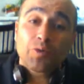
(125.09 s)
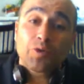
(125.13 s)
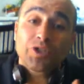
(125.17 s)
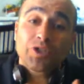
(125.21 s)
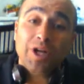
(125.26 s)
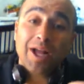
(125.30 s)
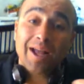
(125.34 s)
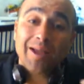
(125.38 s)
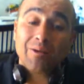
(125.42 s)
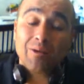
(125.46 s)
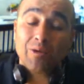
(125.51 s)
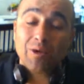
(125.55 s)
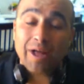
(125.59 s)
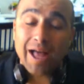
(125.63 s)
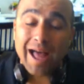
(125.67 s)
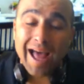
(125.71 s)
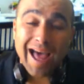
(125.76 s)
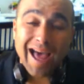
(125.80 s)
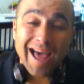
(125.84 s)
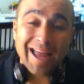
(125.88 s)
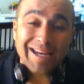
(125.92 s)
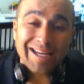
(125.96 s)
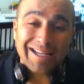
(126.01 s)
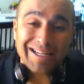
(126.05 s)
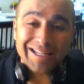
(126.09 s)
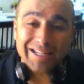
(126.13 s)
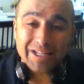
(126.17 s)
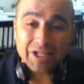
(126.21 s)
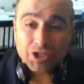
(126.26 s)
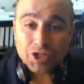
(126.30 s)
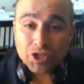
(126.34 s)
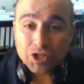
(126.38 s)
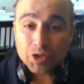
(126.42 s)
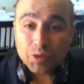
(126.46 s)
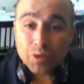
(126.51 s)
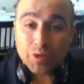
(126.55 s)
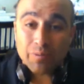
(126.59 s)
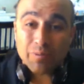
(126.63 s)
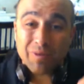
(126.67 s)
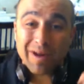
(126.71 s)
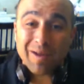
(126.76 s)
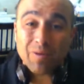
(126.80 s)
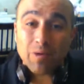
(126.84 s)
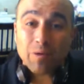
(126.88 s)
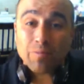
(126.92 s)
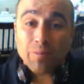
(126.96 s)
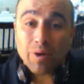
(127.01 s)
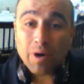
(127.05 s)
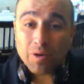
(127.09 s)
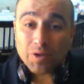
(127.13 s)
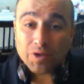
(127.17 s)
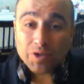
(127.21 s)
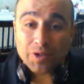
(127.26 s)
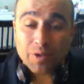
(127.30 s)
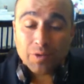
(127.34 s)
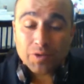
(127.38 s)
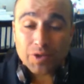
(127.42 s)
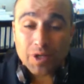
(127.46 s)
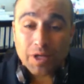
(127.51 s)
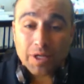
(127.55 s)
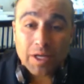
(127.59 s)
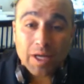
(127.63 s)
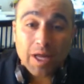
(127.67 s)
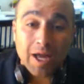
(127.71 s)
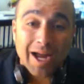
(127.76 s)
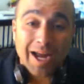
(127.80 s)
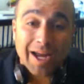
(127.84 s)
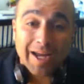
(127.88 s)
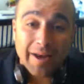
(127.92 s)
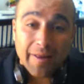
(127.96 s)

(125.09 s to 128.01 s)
which I will add in addition to it, but I will post those online.